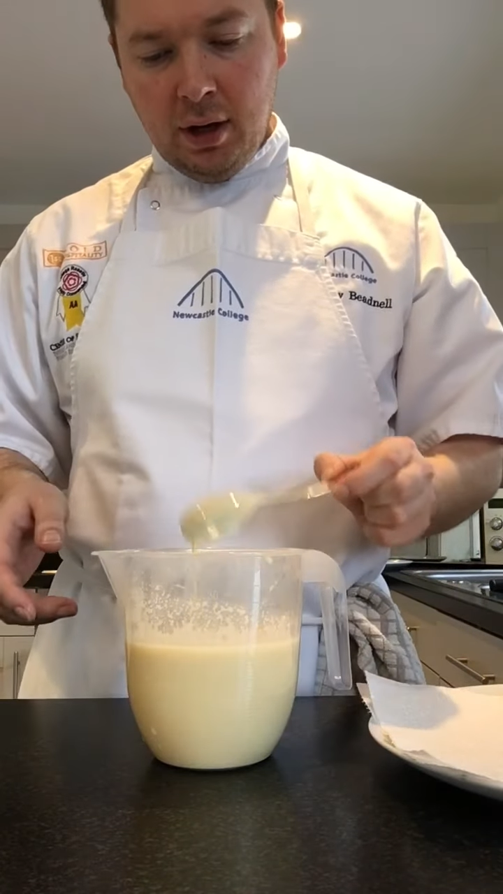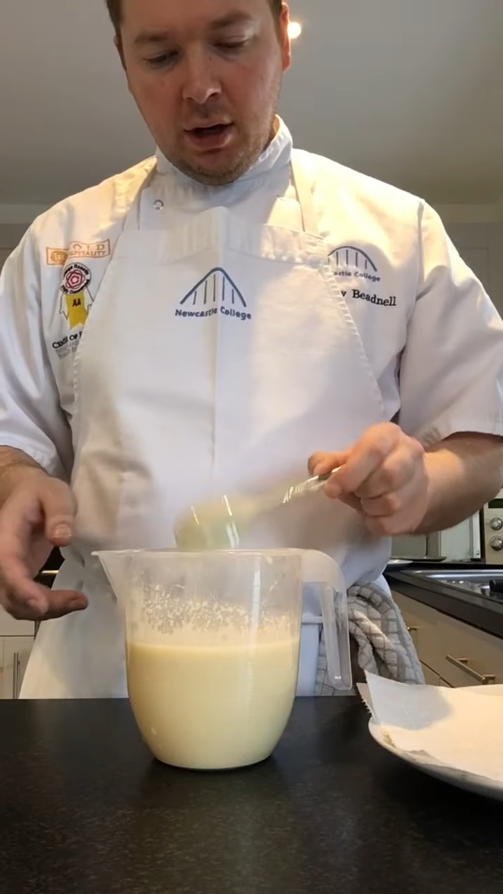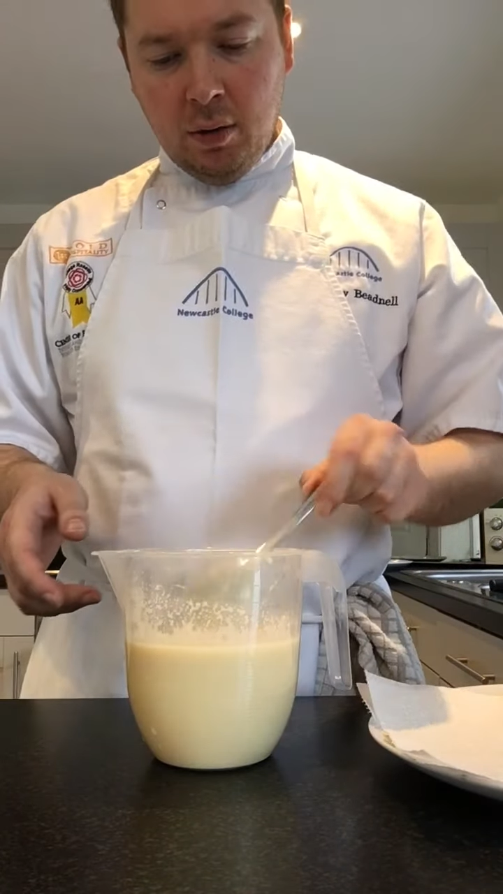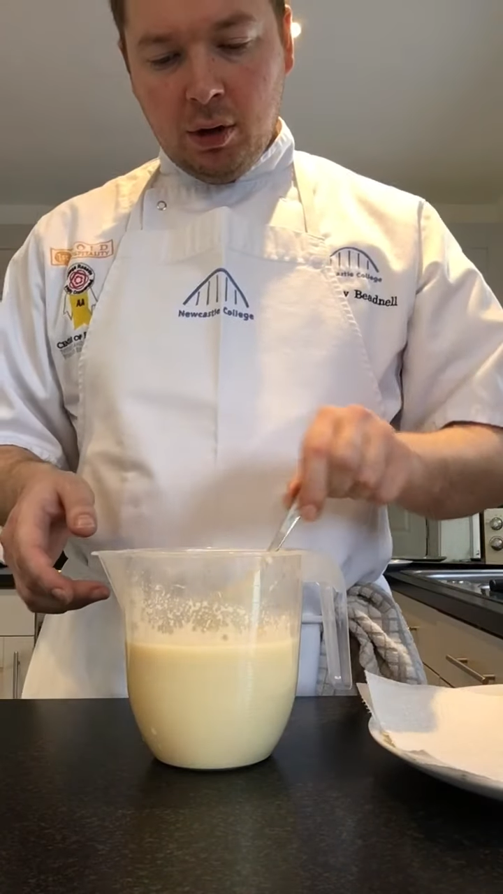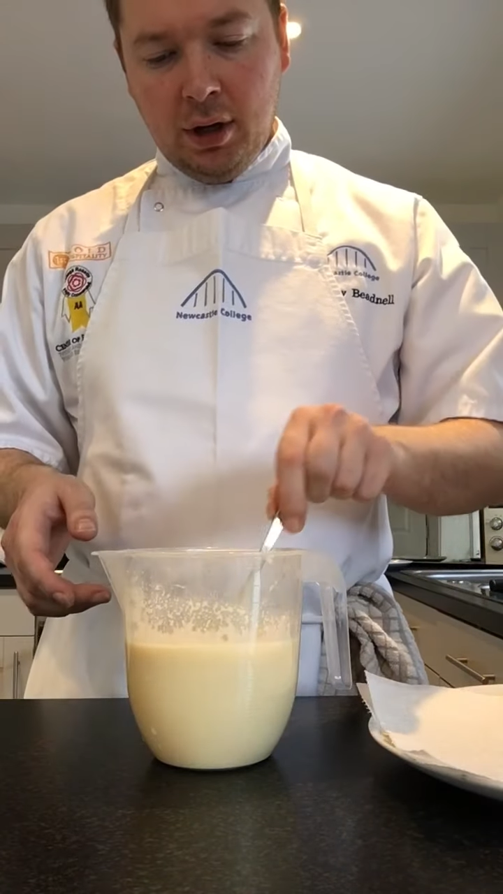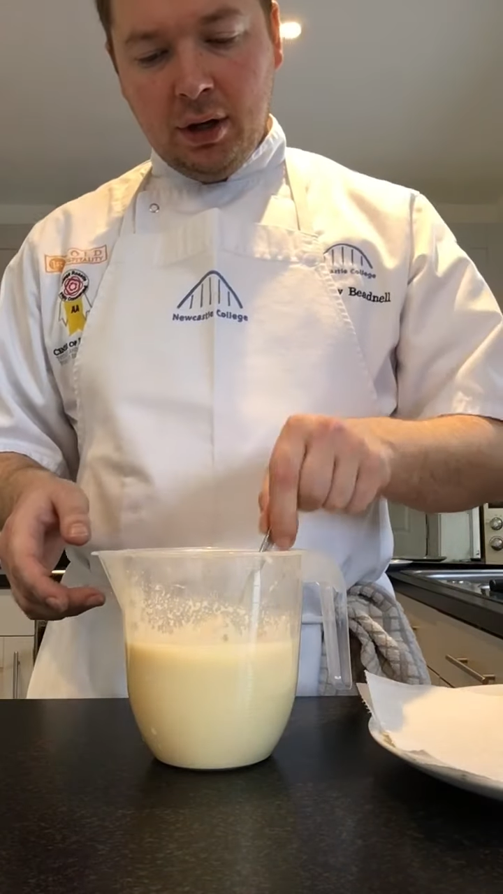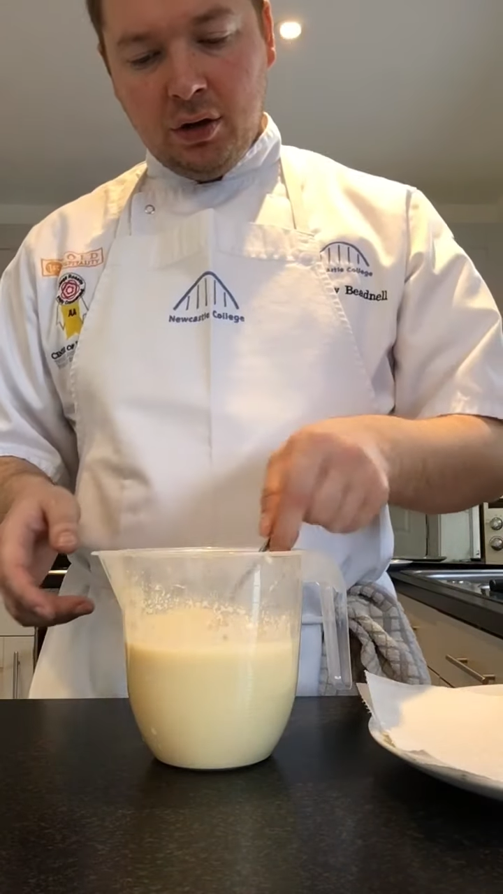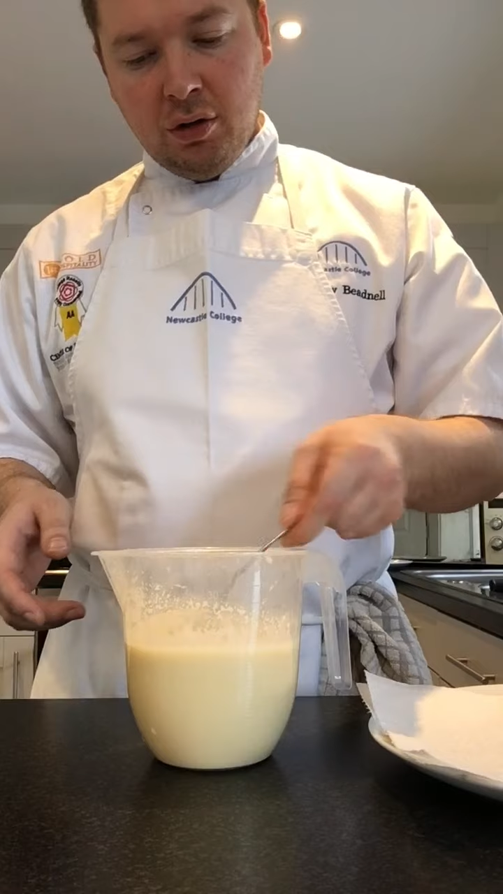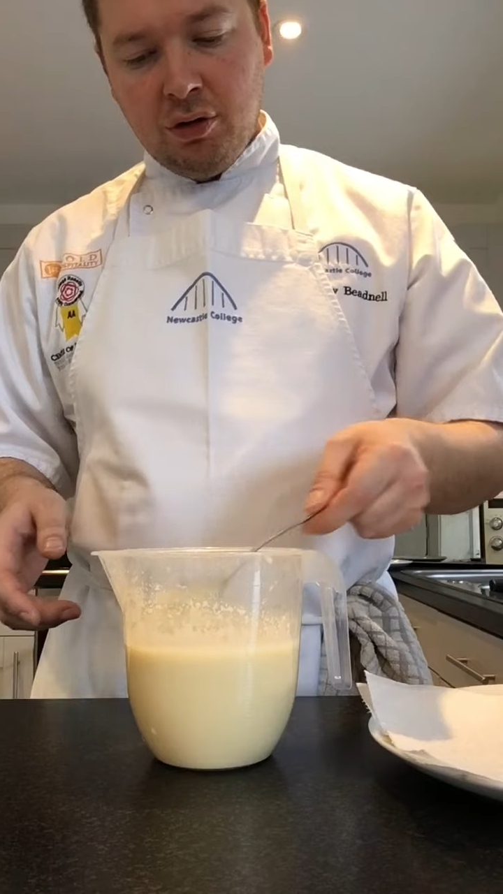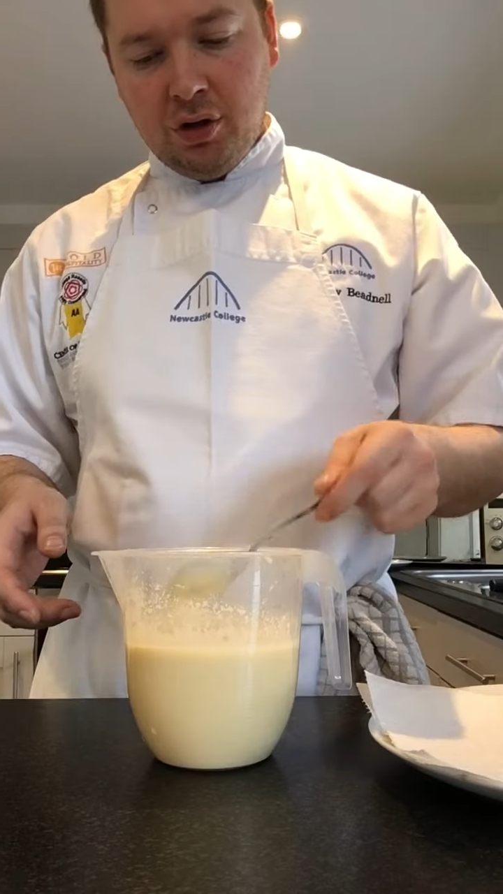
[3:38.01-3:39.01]
what you need to
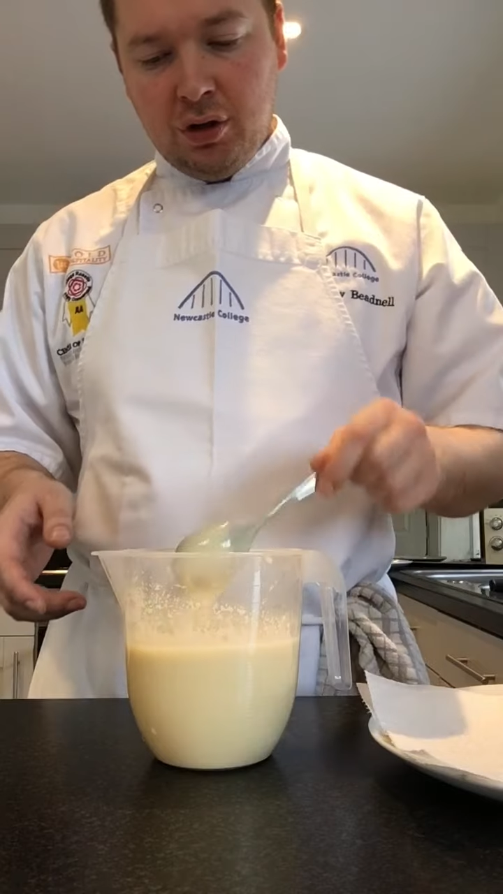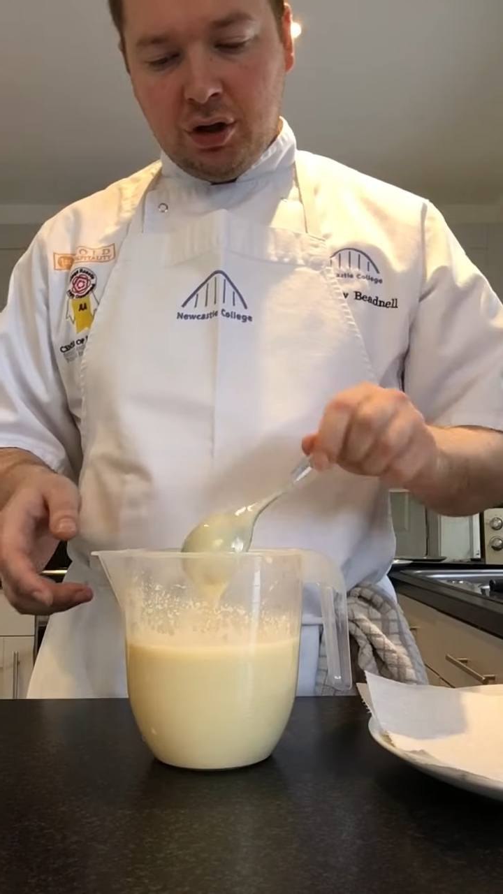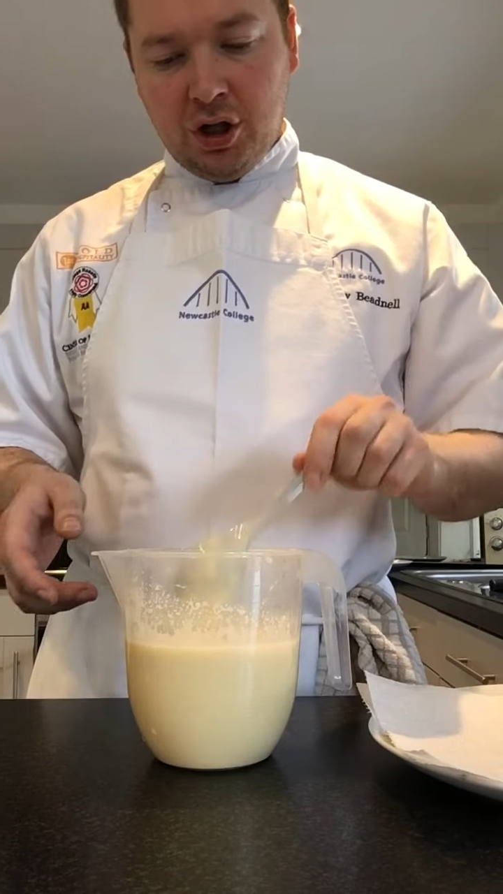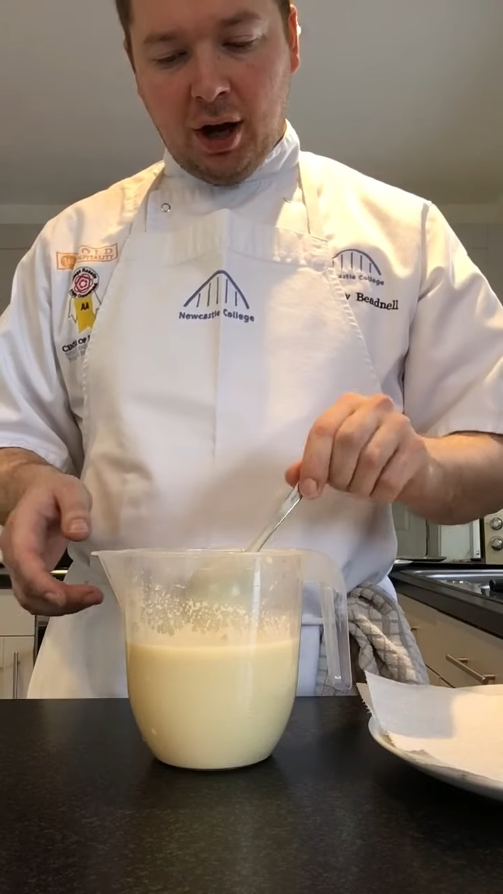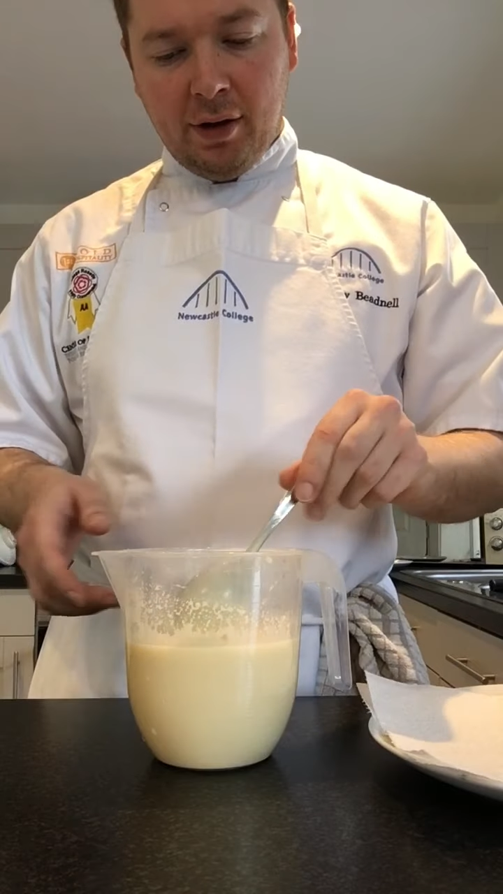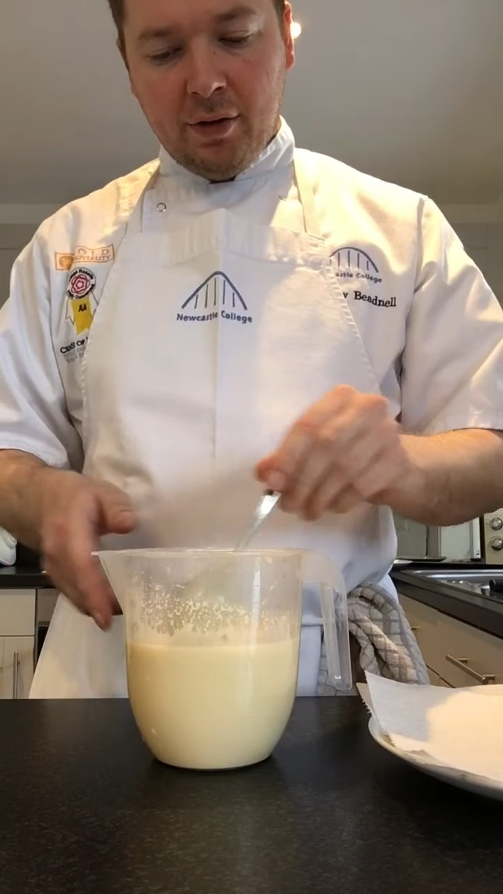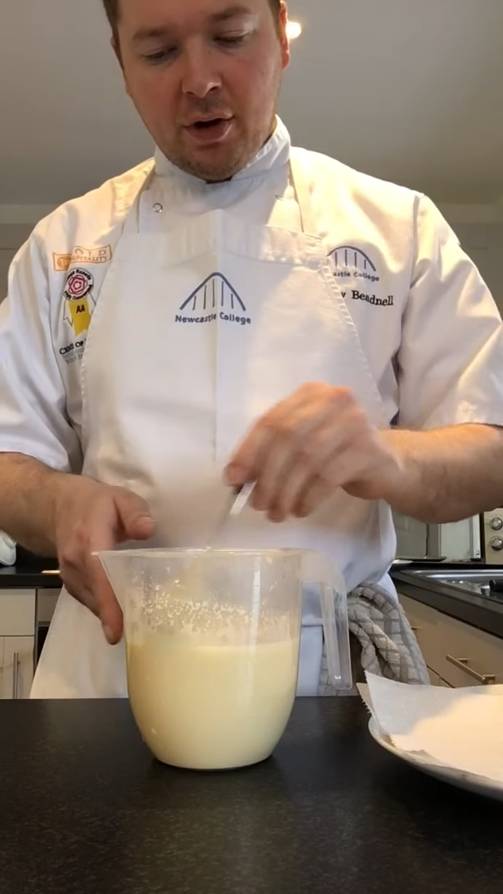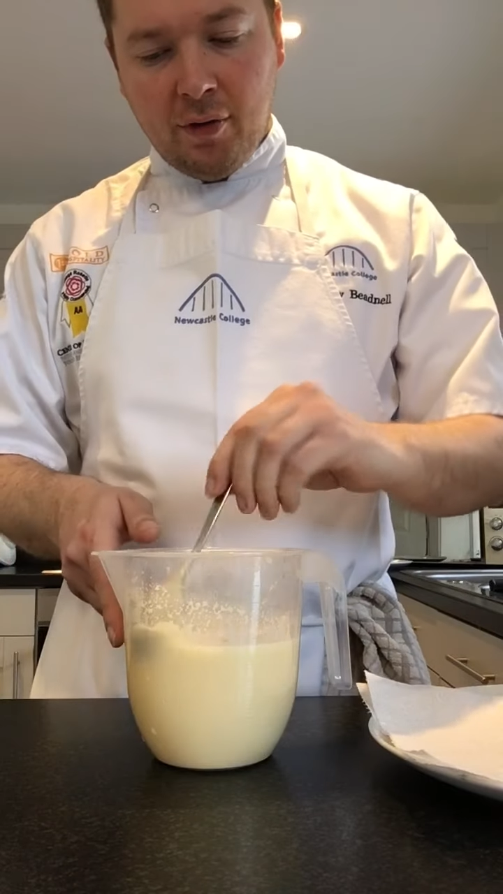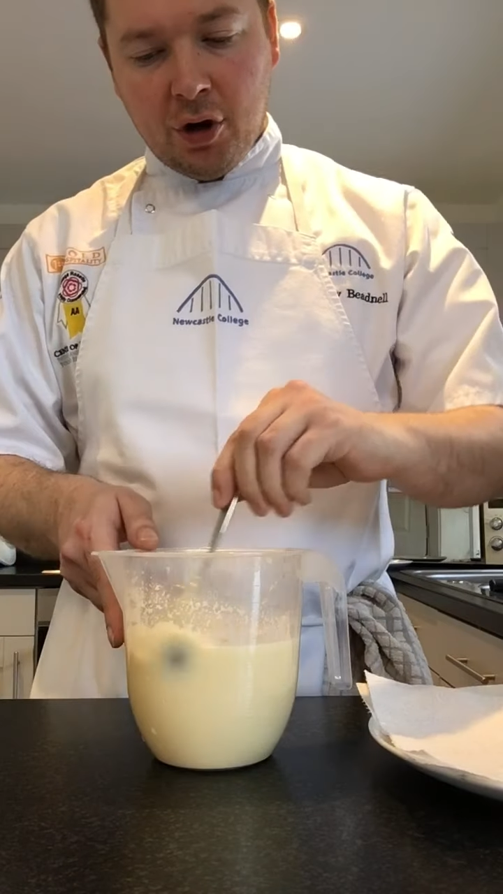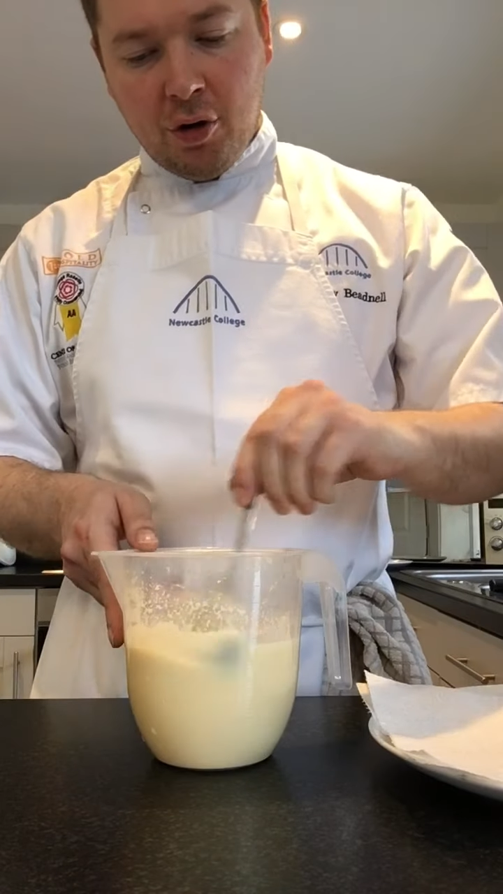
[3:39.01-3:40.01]
do is just to check you've
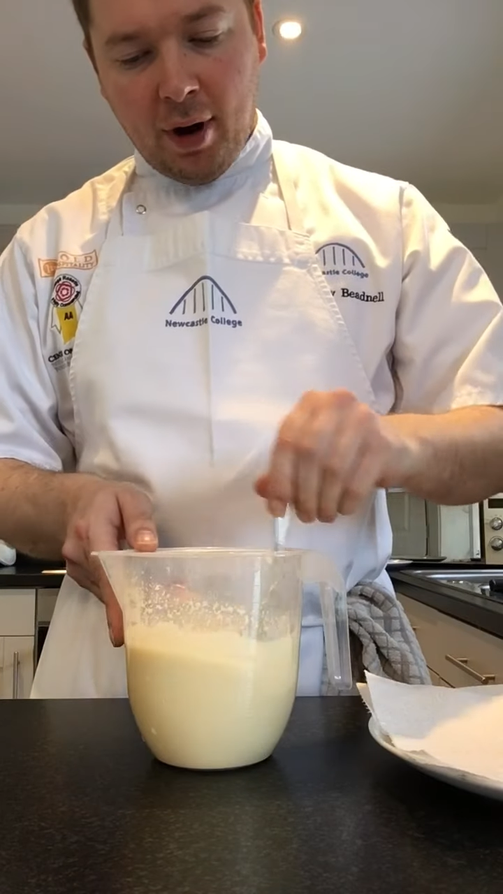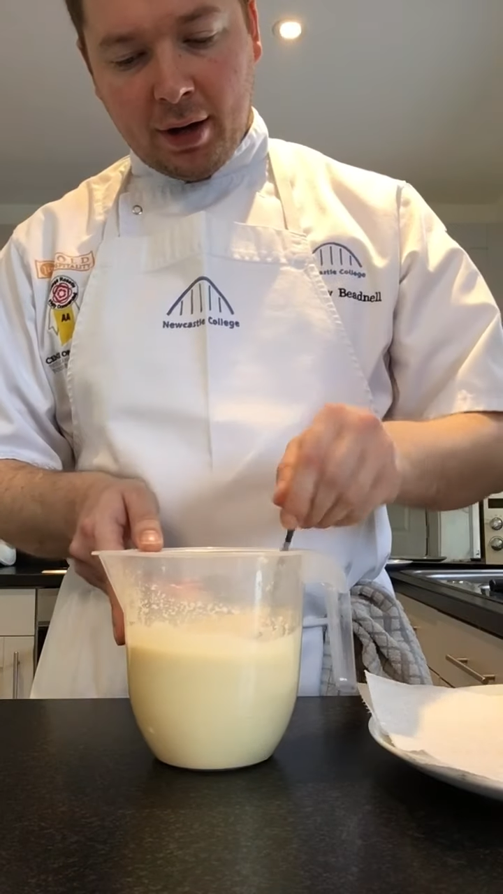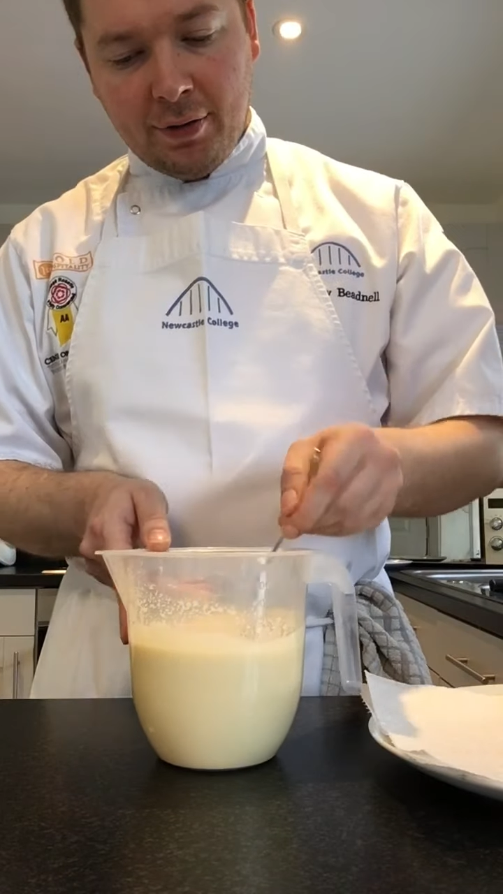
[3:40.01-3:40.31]
got the correct